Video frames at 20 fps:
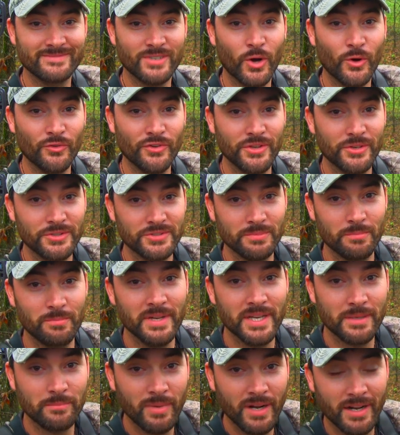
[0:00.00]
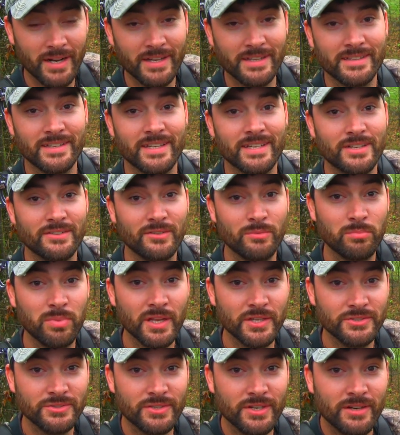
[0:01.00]
Hopefully there's a big buck at the end of a
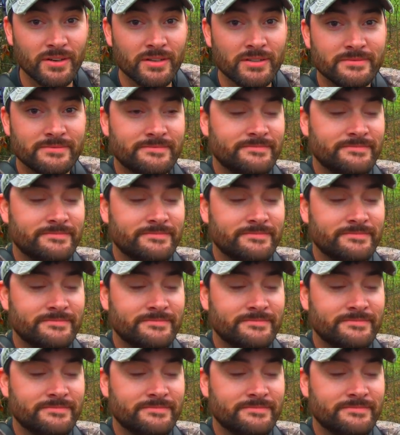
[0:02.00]
blood trail.